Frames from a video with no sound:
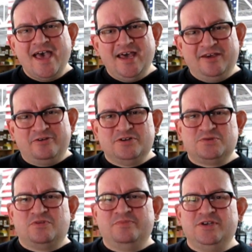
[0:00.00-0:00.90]
And of
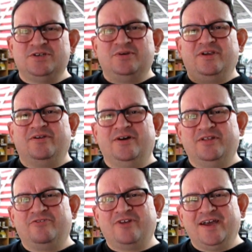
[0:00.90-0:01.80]
course, with me showing you
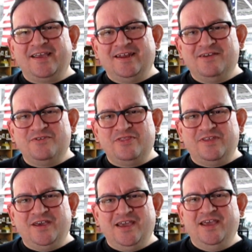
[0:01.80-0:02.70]
all the track and
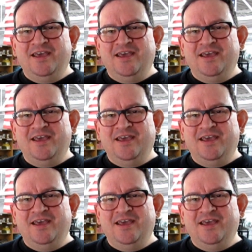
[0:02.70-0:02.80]
everything,